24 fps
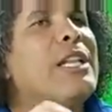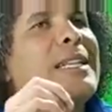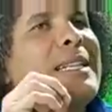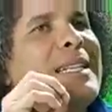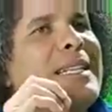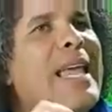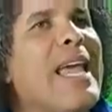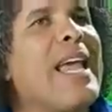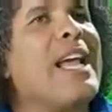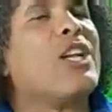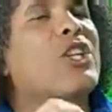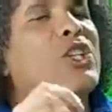
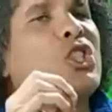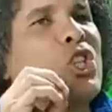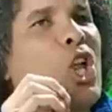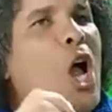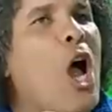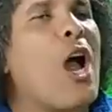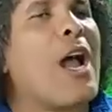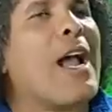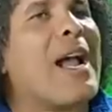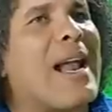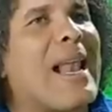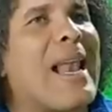
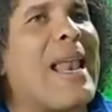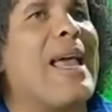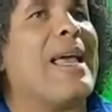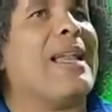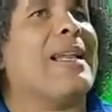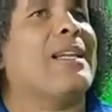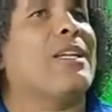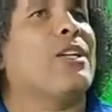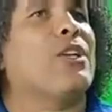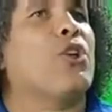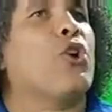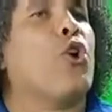TikTok
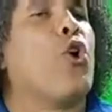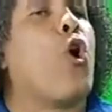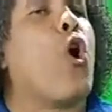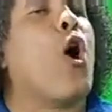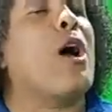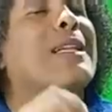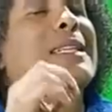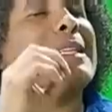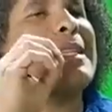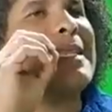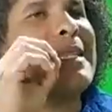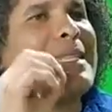Glenn
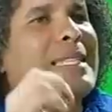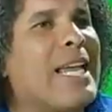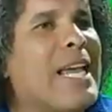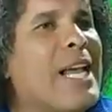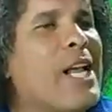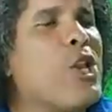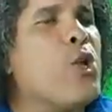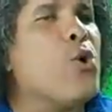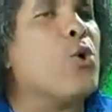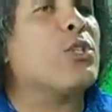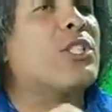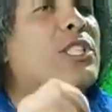
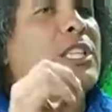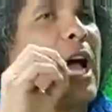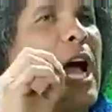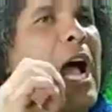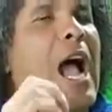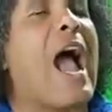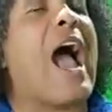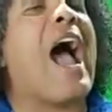continues to...